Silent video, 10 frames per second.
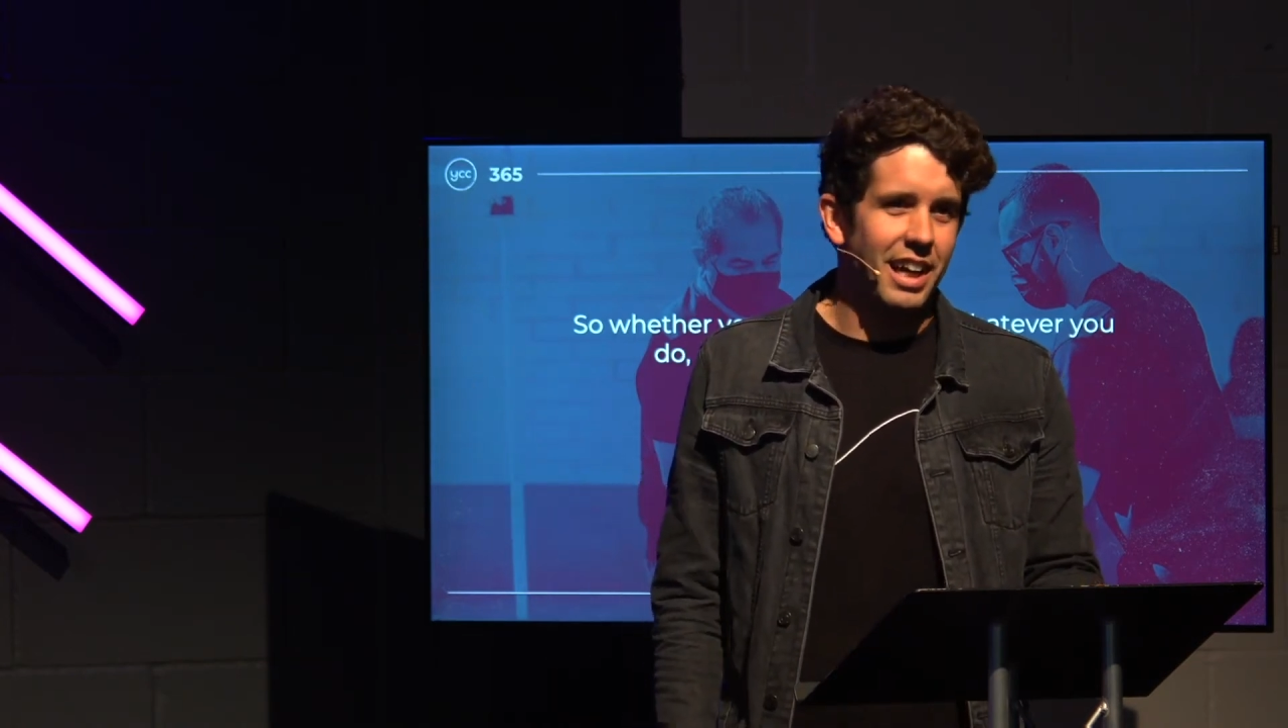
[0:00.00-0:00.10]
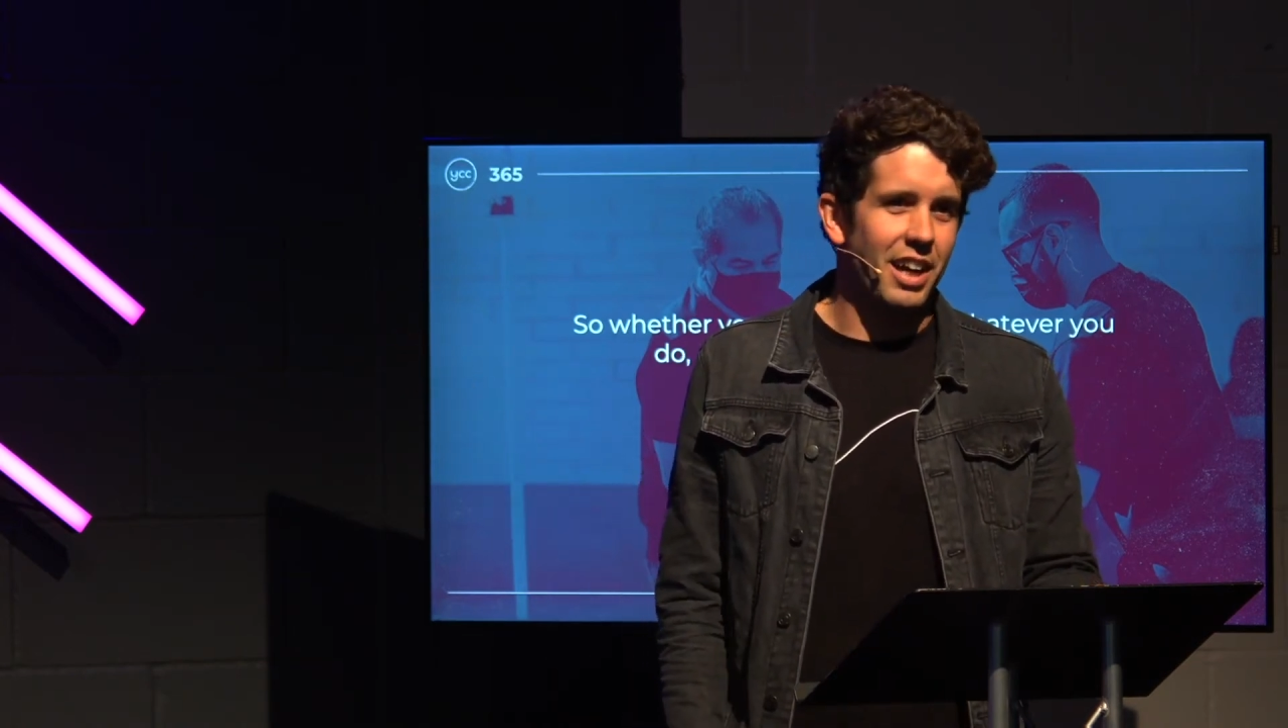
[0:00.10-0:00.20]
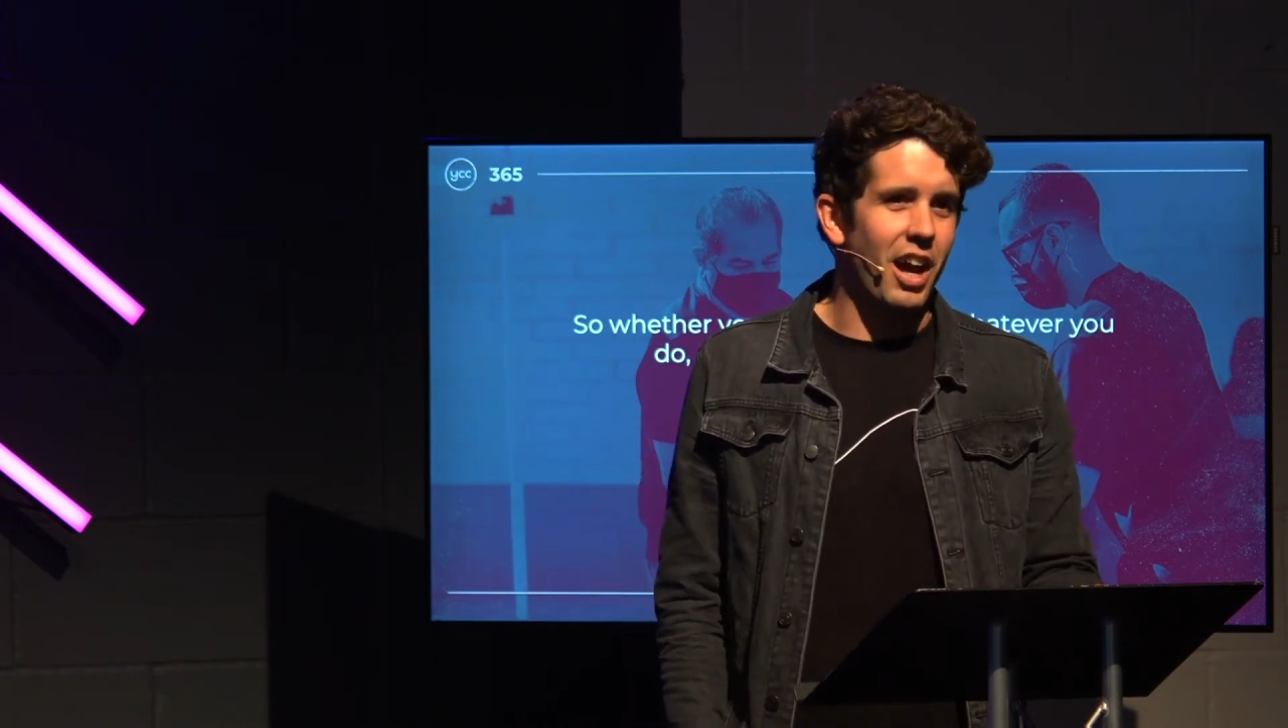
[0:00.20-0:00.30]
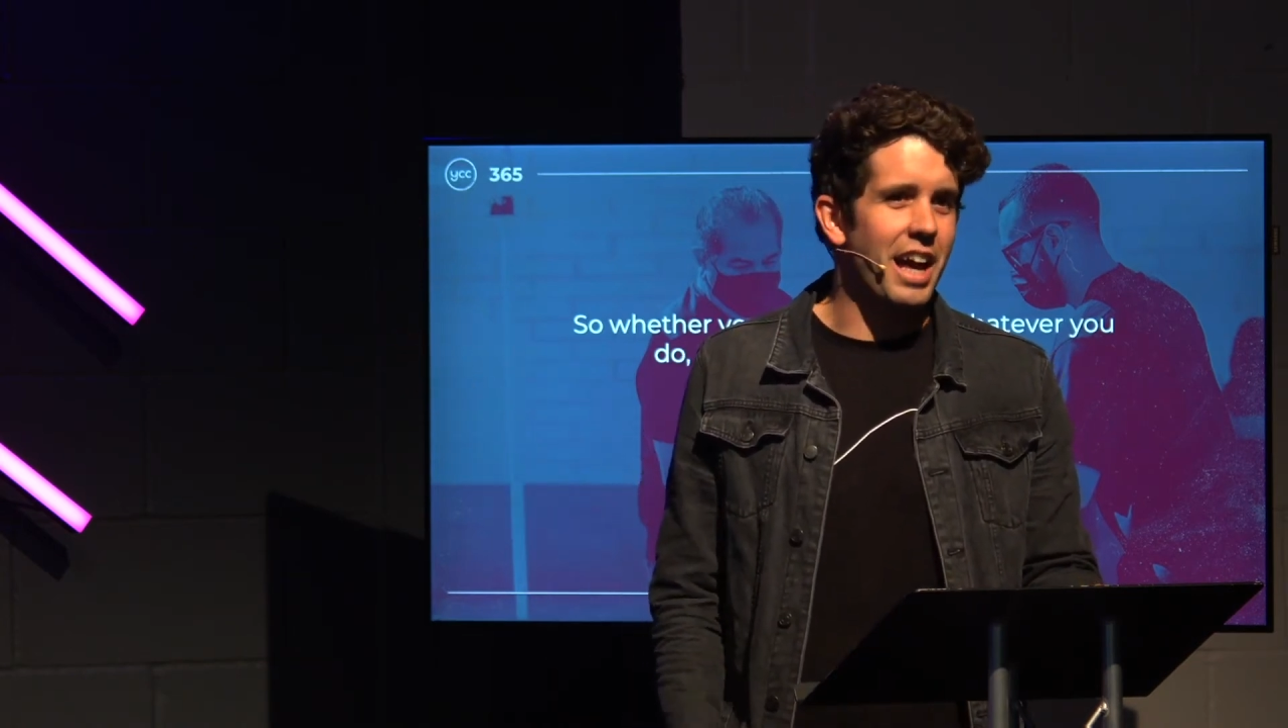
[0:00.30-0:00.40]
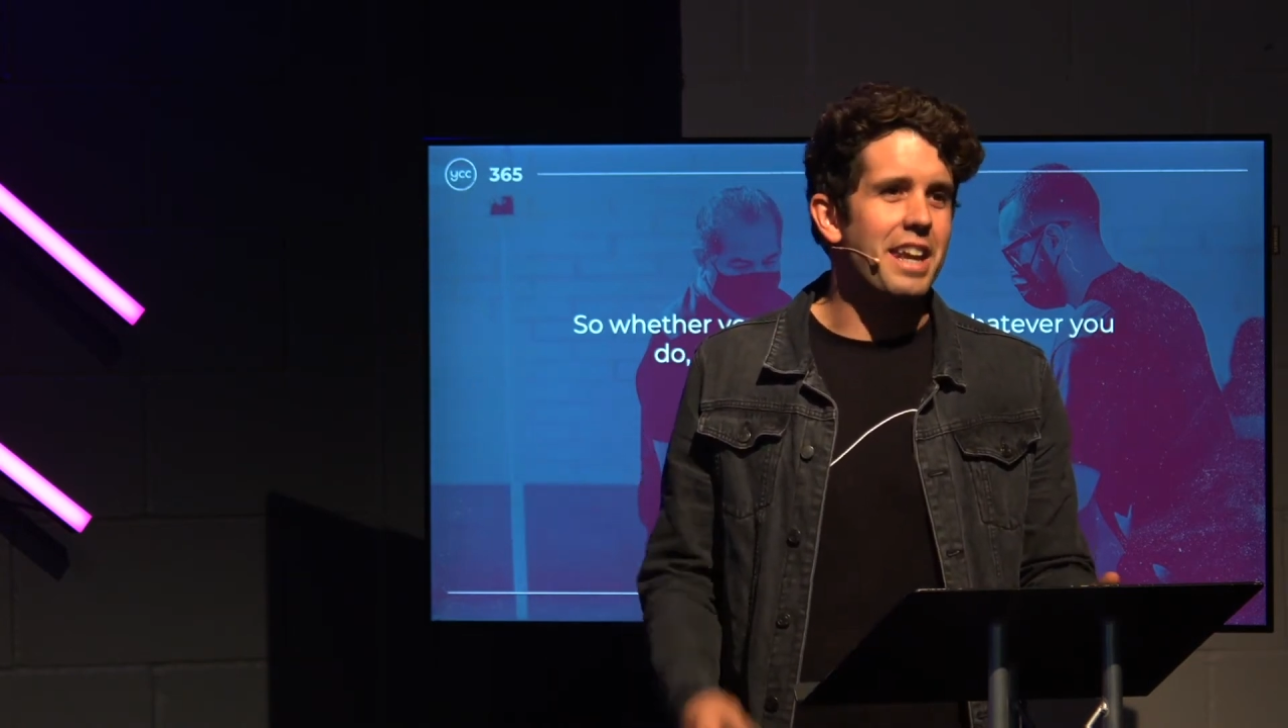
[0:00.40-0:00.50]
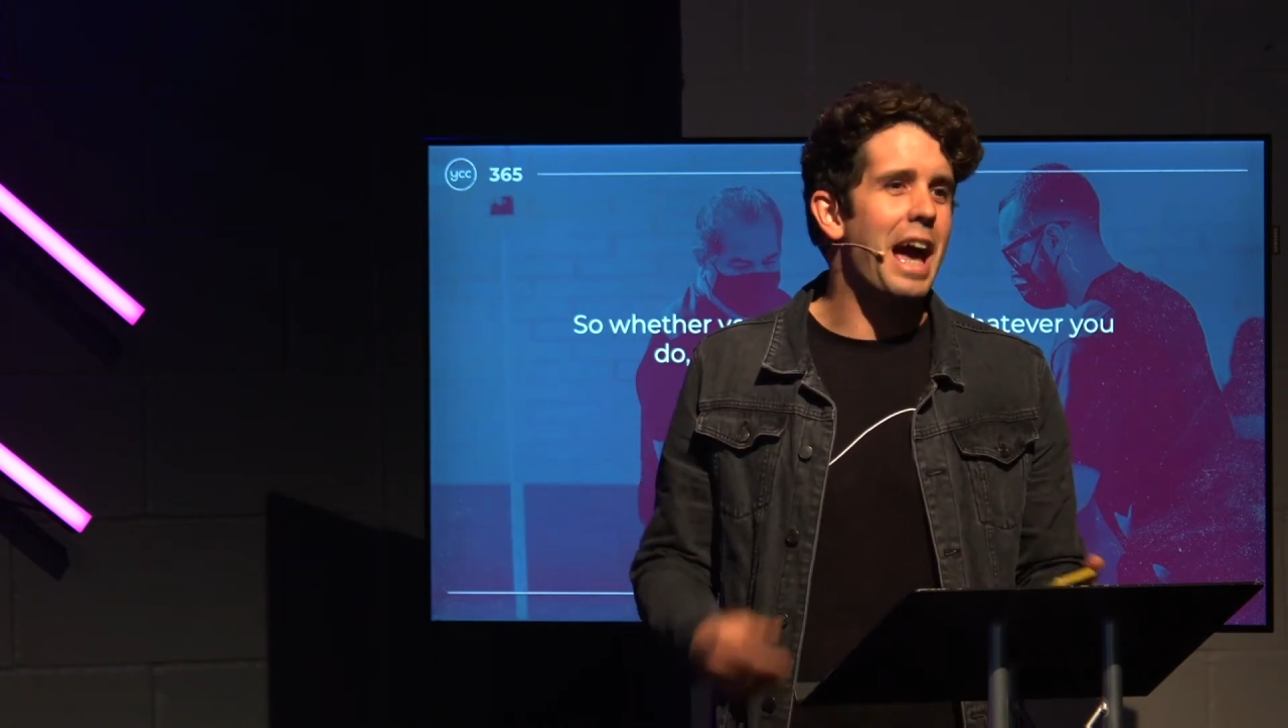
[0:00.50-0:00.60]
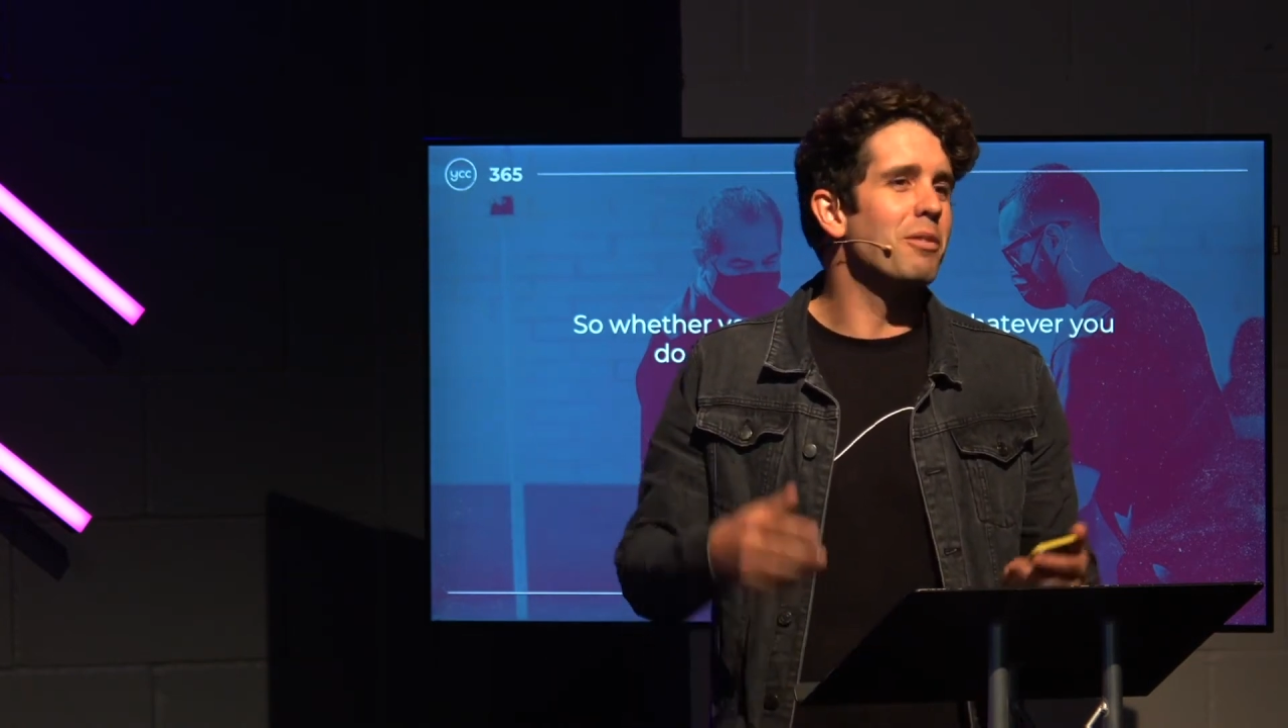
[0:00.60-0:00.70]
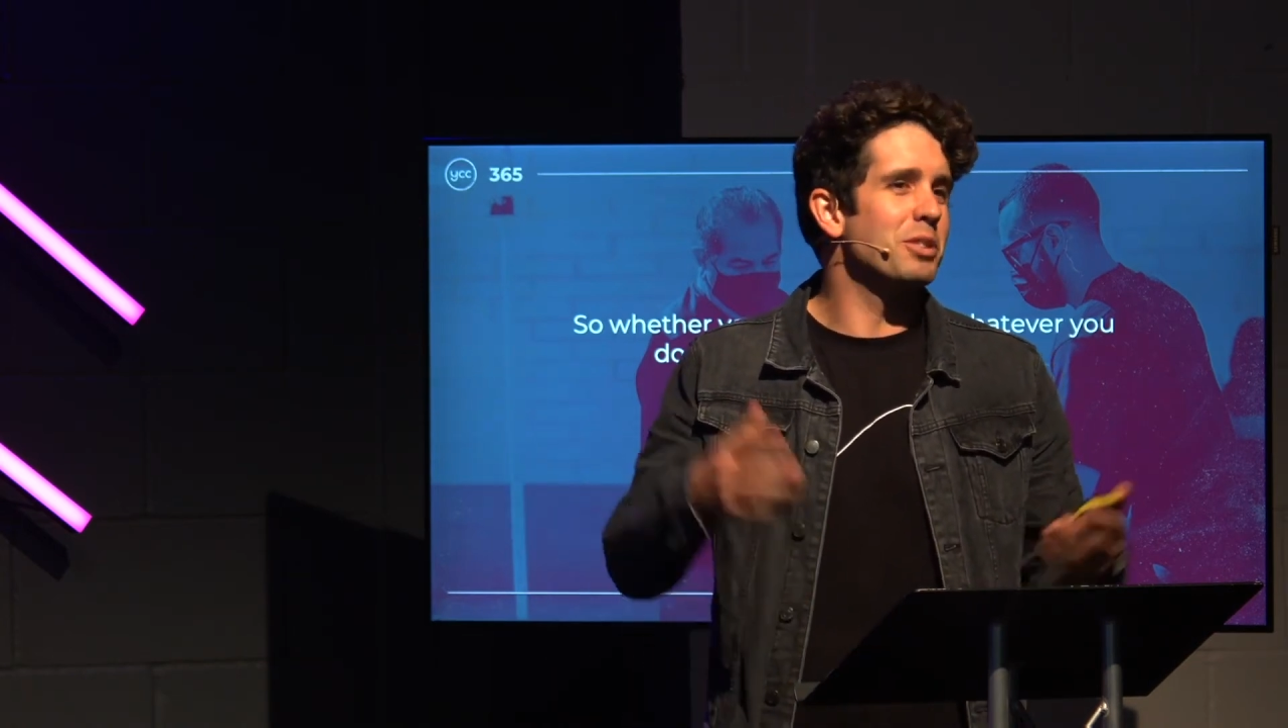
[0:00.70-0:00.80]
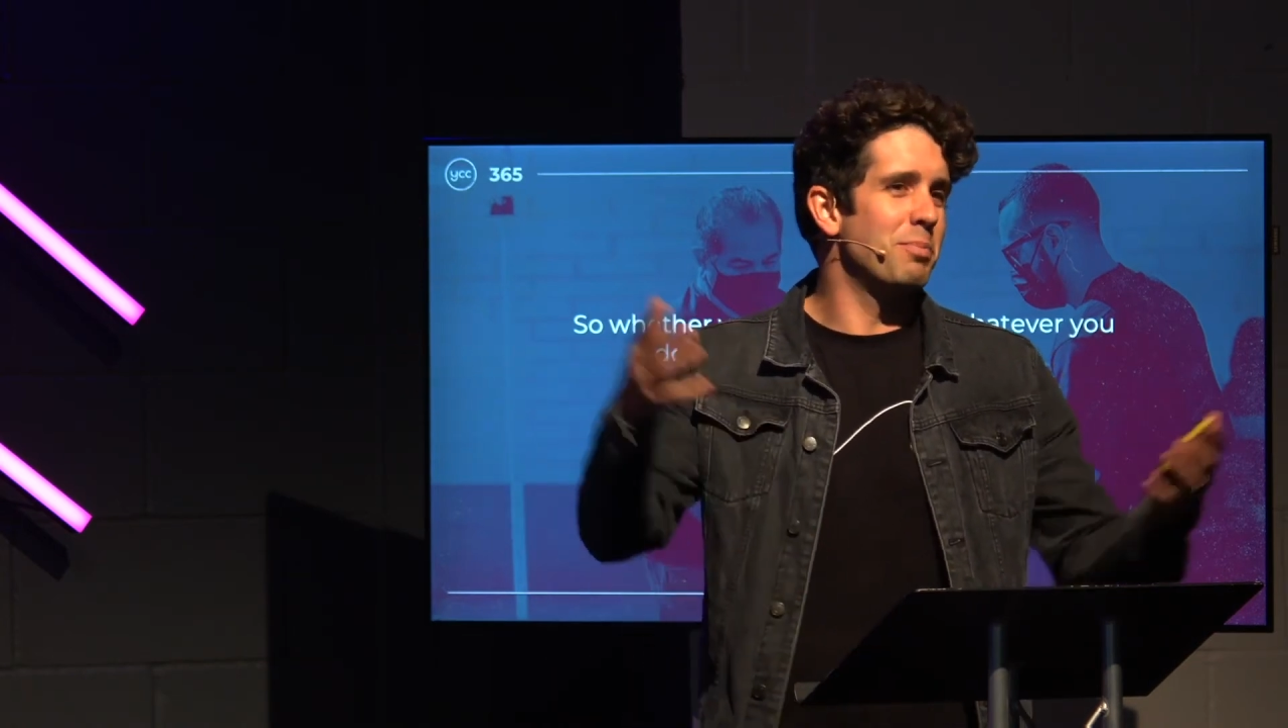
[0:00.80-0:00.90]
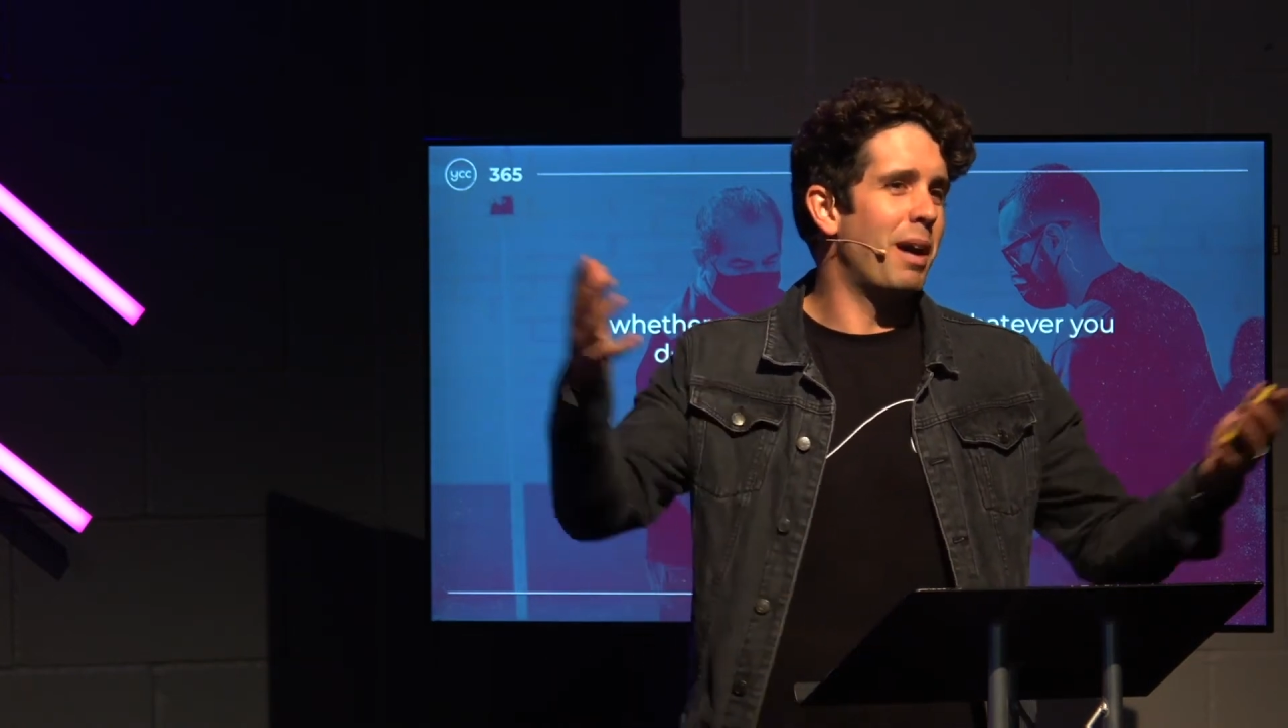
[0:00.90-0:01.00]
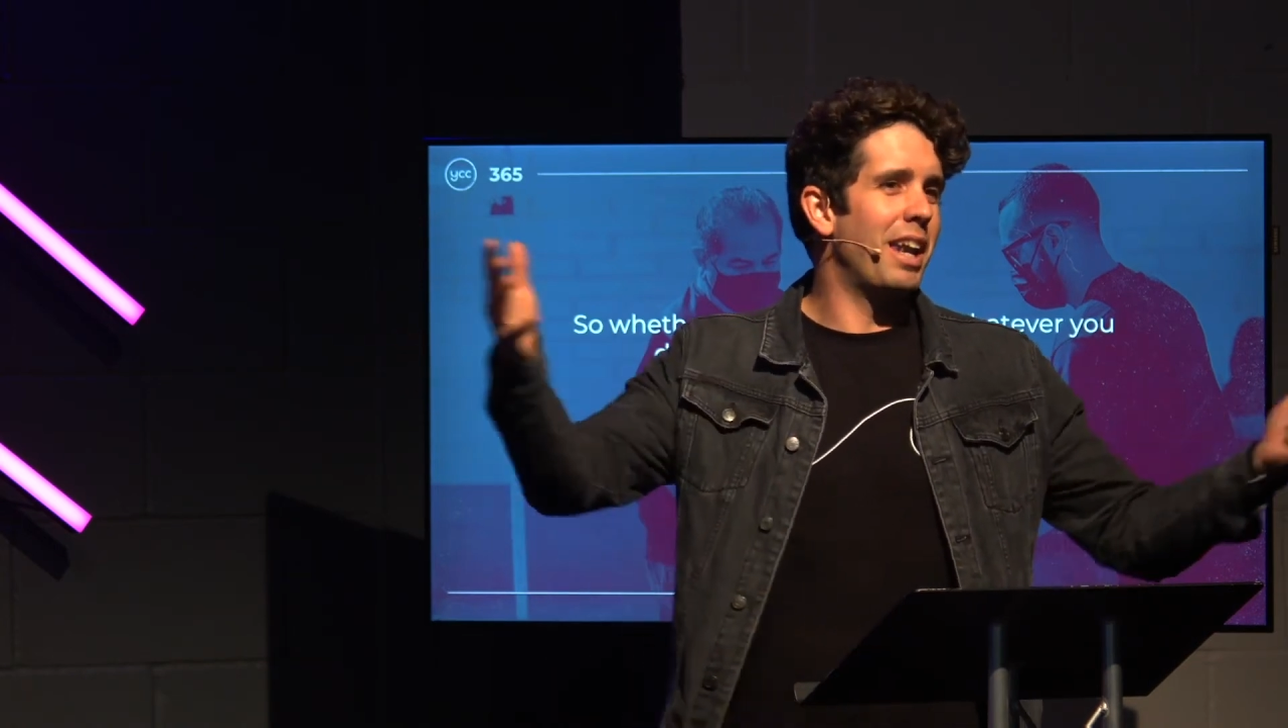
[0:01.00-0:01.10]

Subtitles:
and I announce my